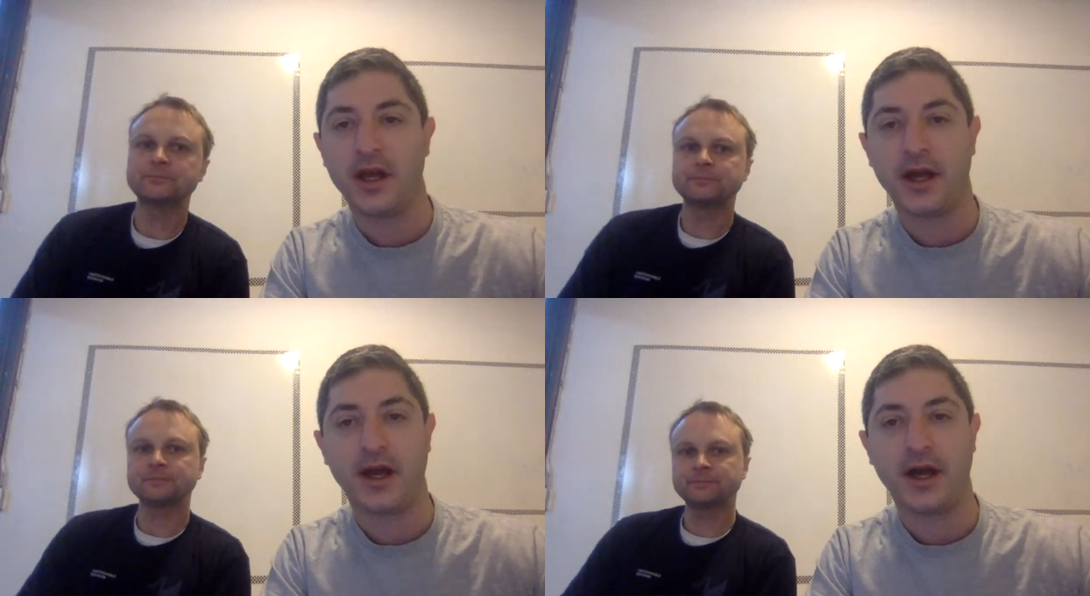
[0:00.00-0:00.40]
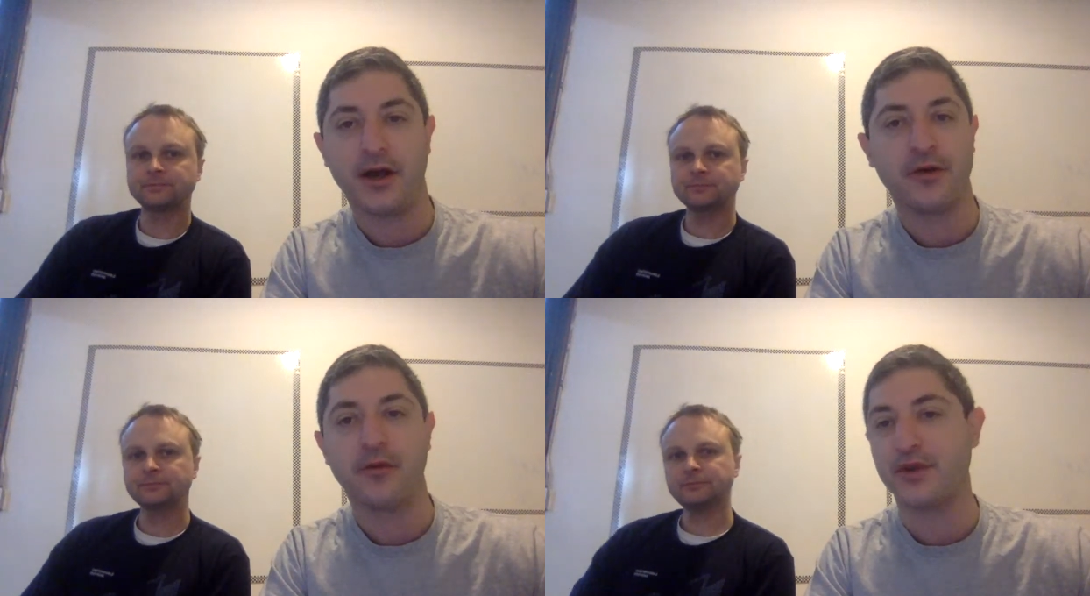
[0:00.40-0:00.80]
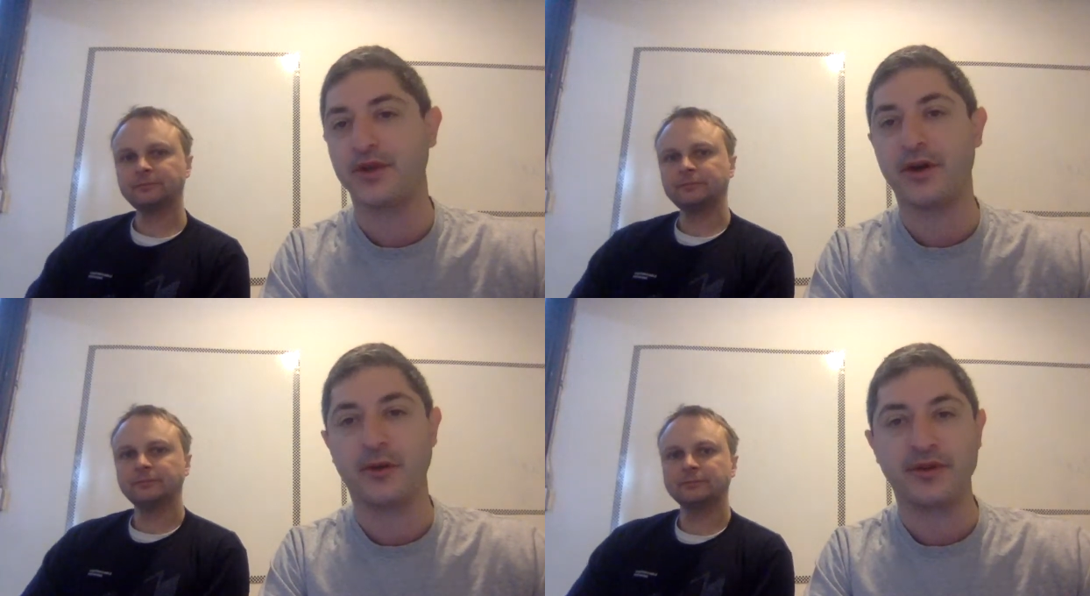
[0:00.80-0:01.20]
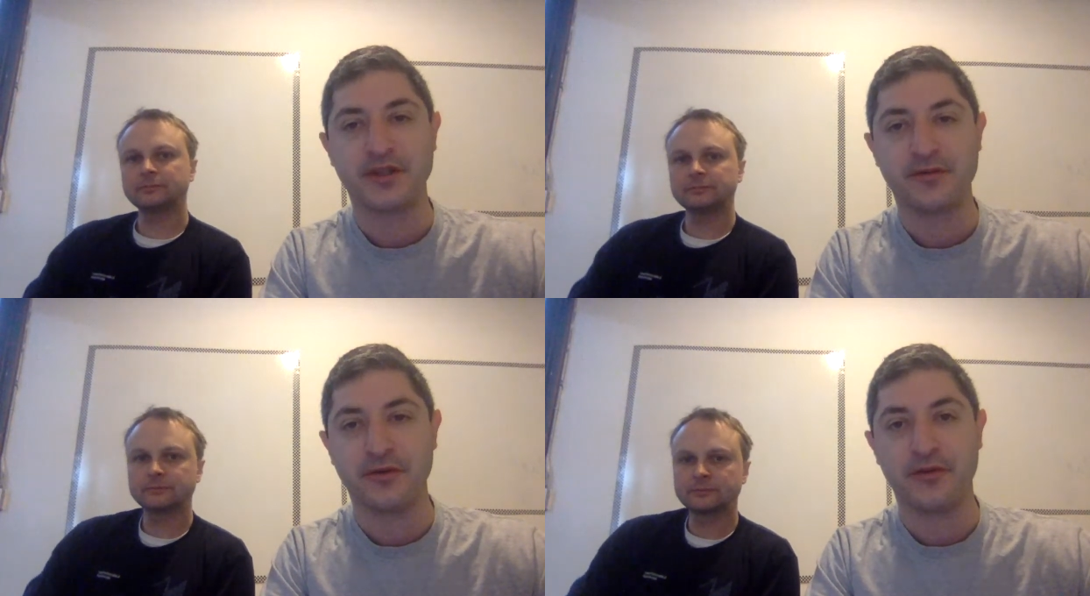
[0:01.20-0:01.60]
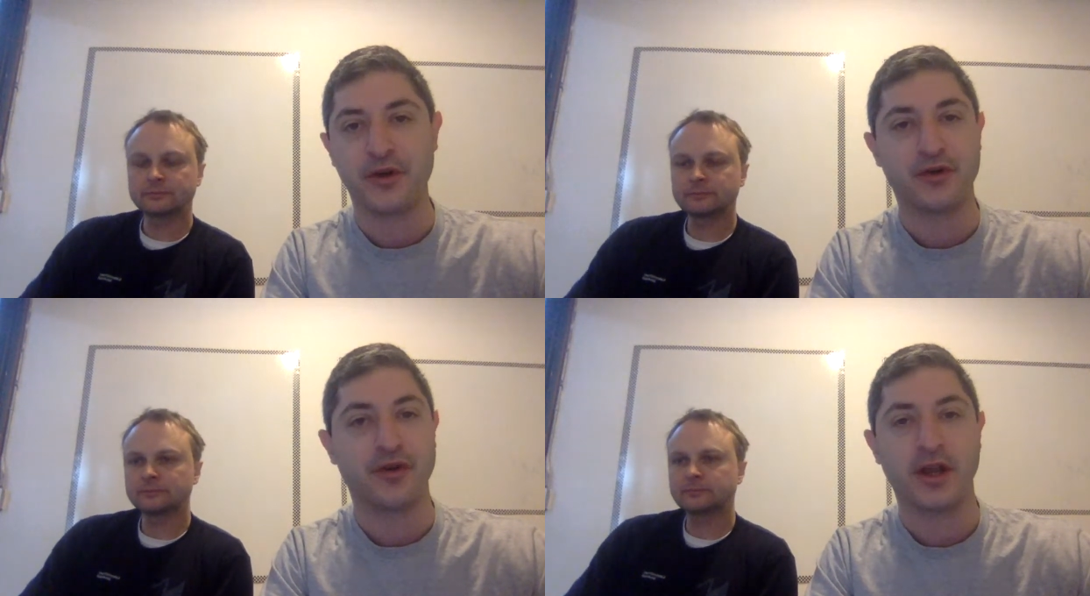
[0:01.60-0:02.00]
Speaker 1: Uh, we've been talking with several of their
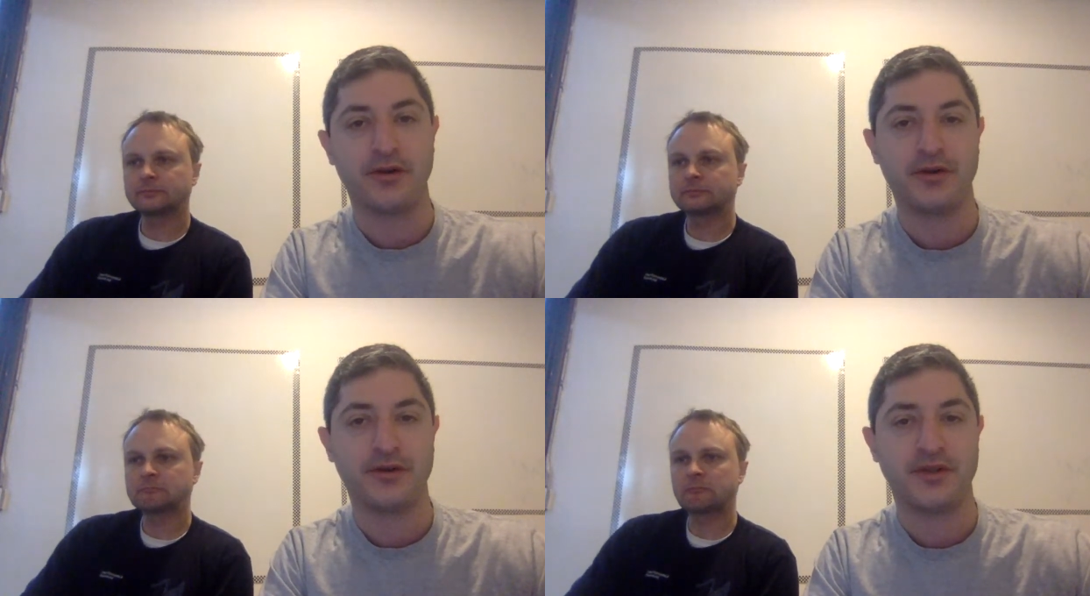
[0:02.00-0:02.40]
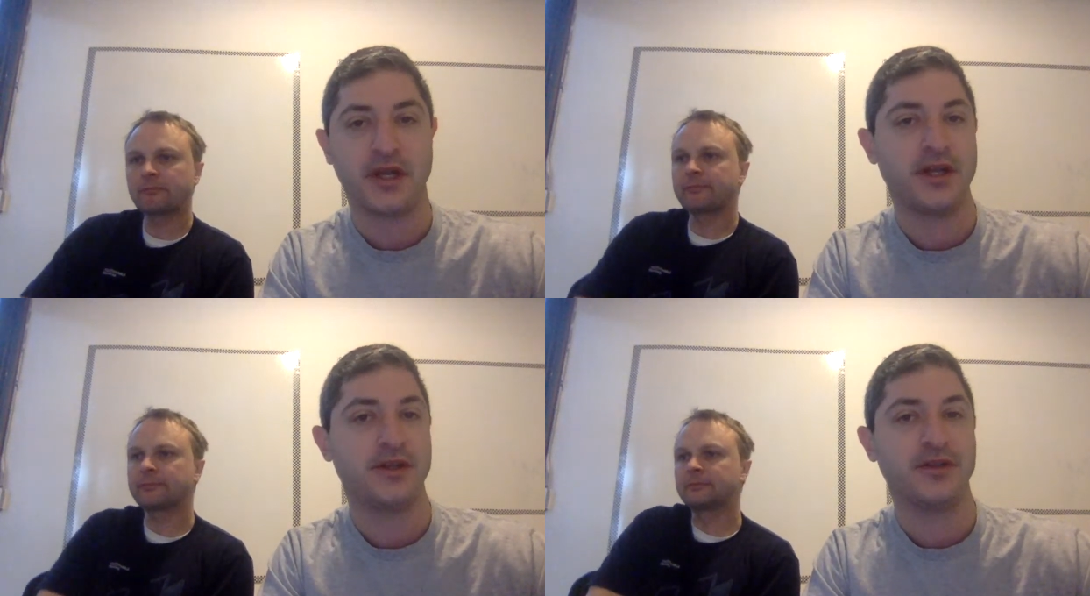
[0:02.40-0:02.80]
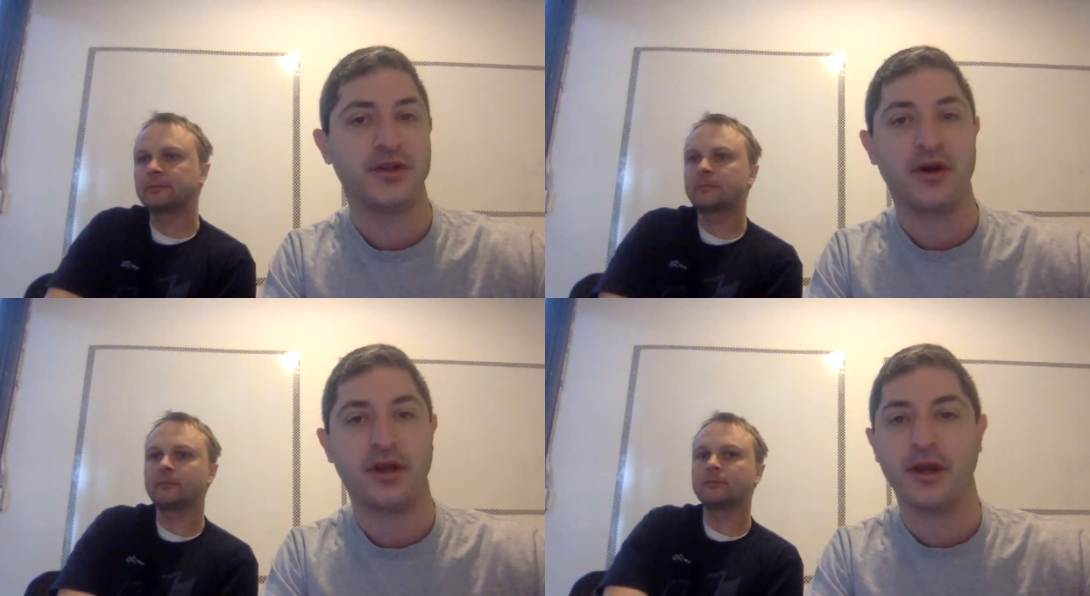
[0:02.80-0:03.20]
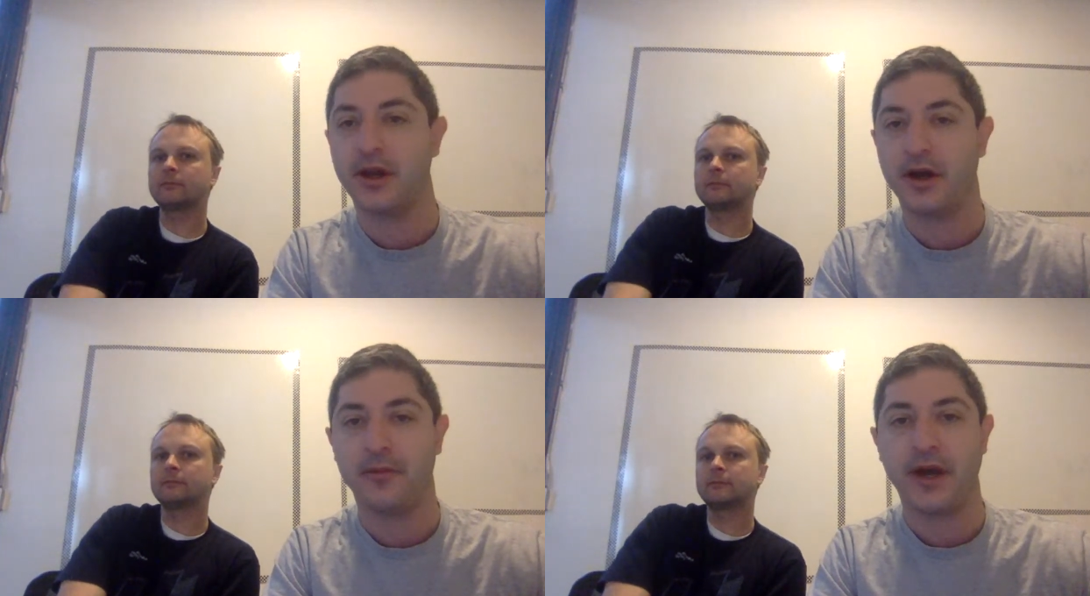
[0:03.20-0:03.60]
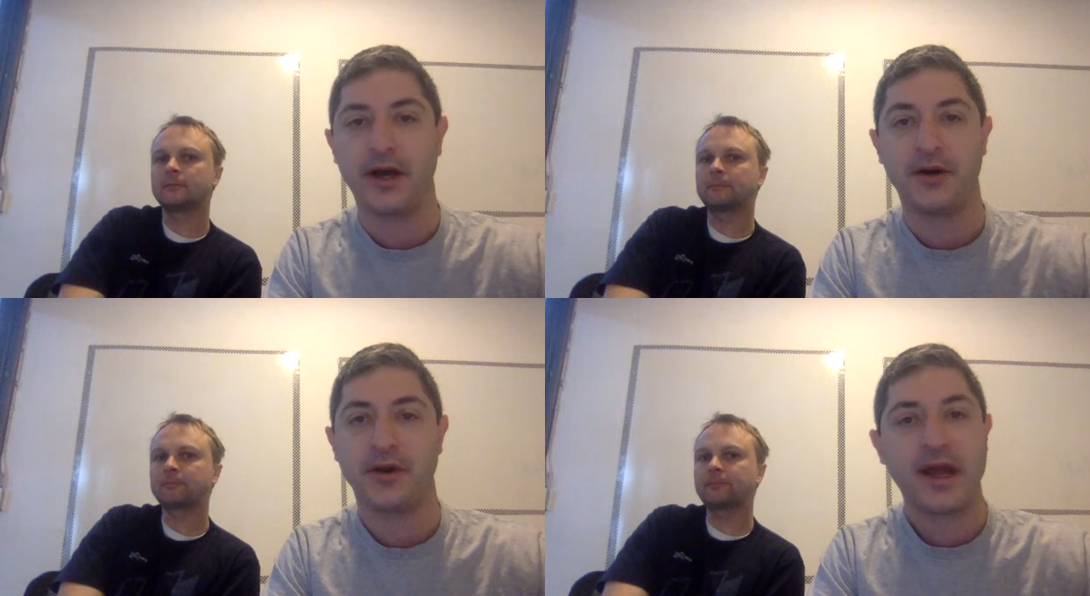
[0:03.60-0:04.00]
creators and talking
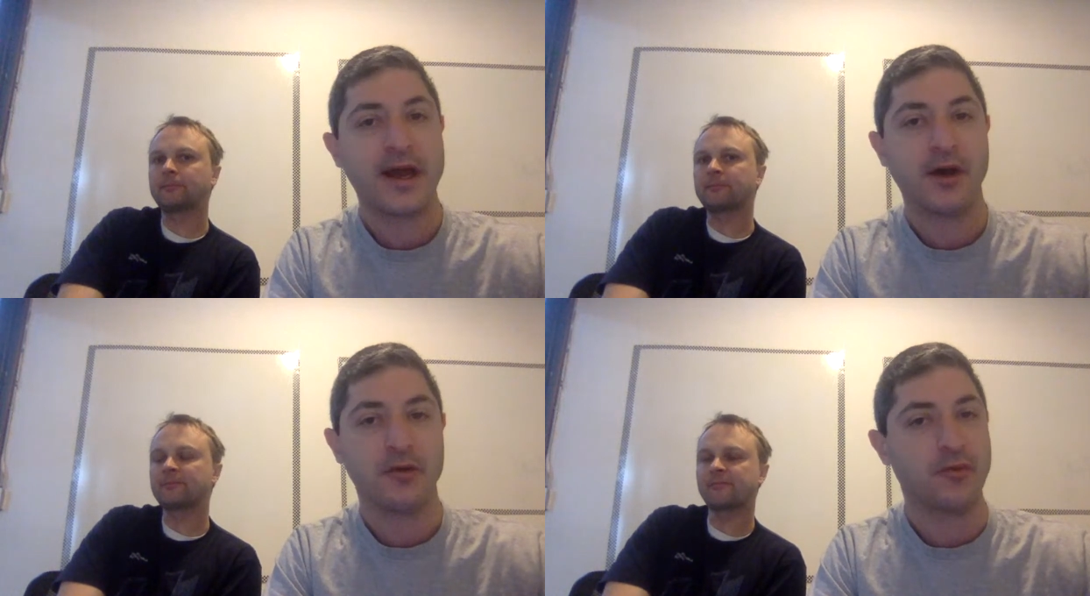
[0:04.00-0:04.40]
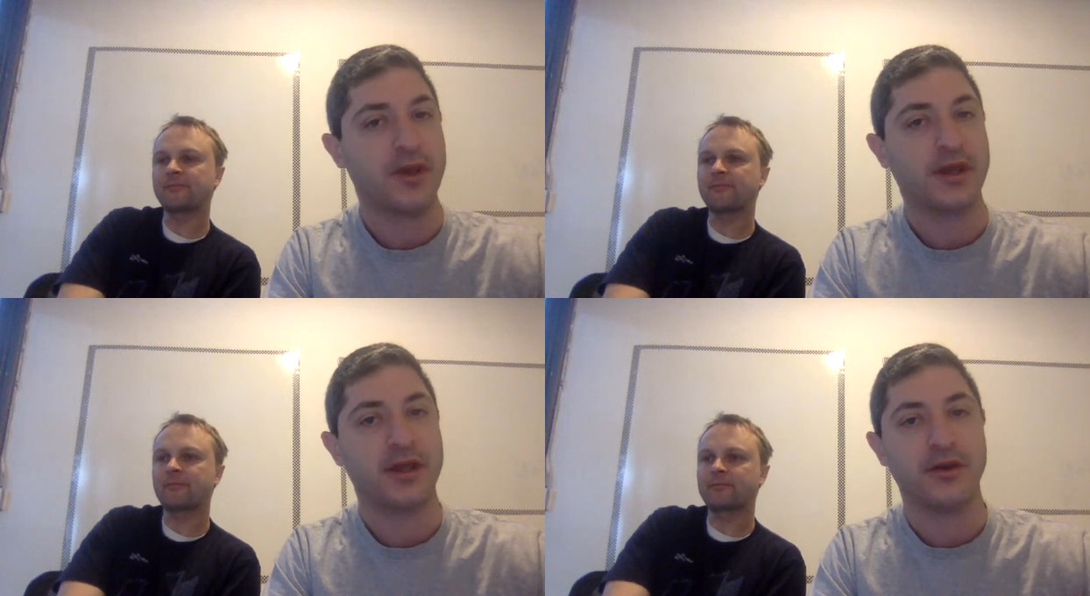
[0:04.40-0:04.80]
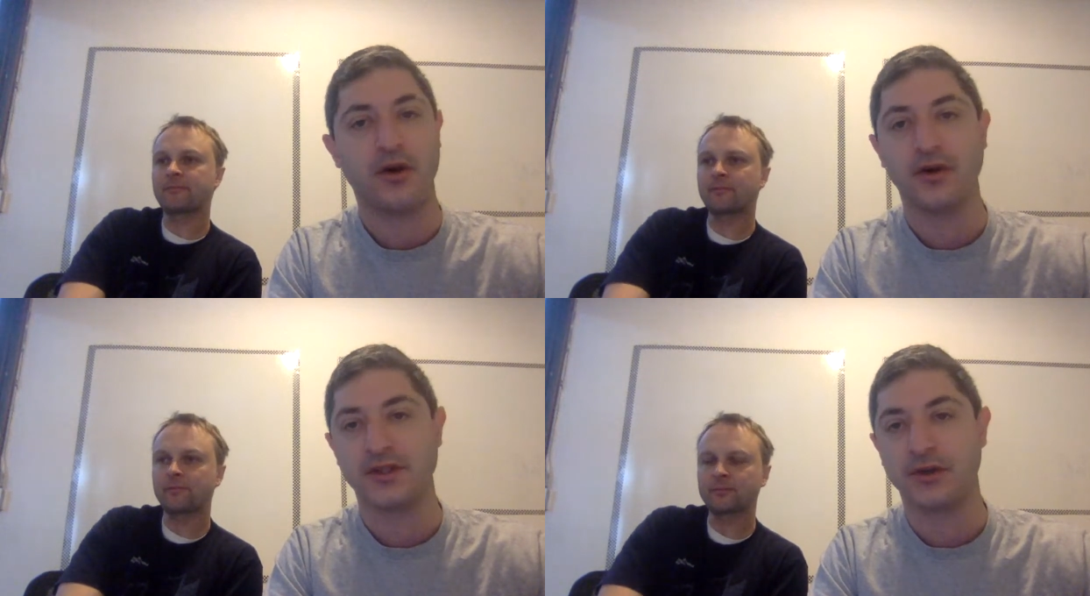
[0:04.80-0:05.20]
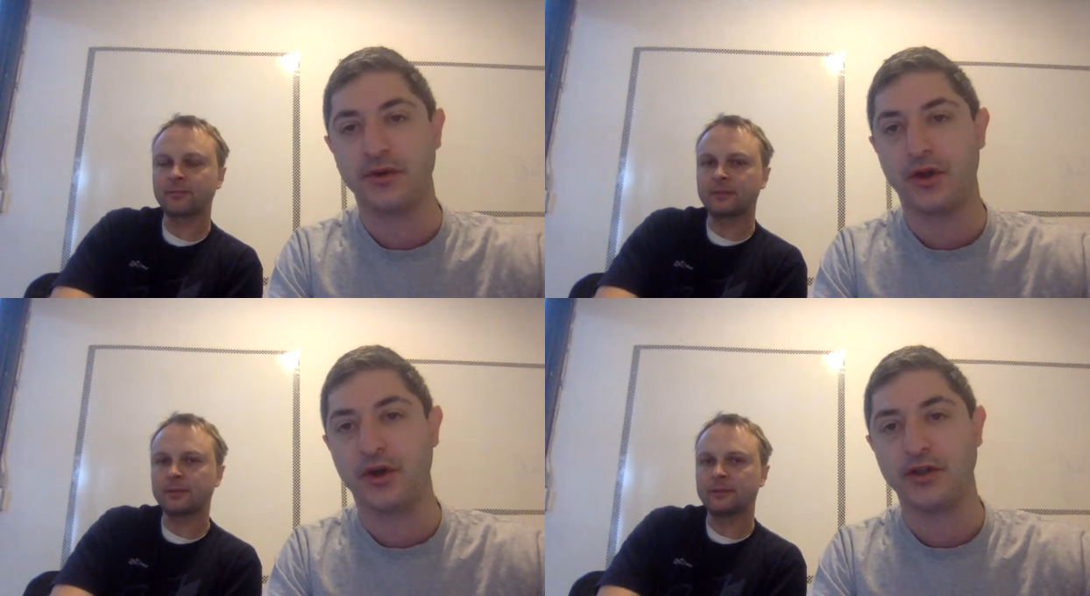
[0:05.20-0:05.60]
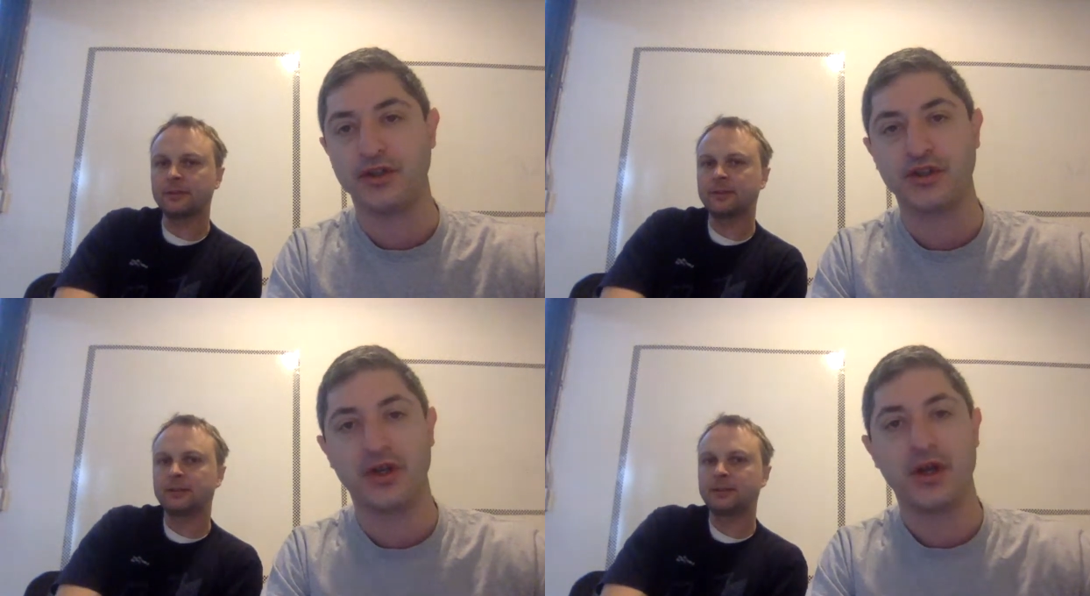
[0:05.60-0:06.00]
about how we can also
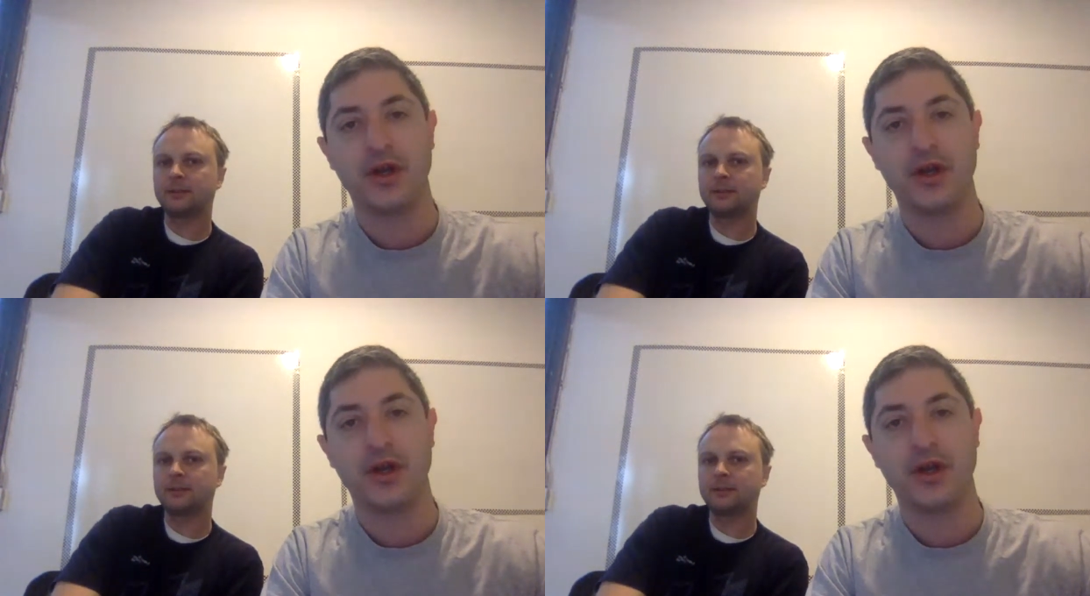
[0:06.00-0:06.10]
launch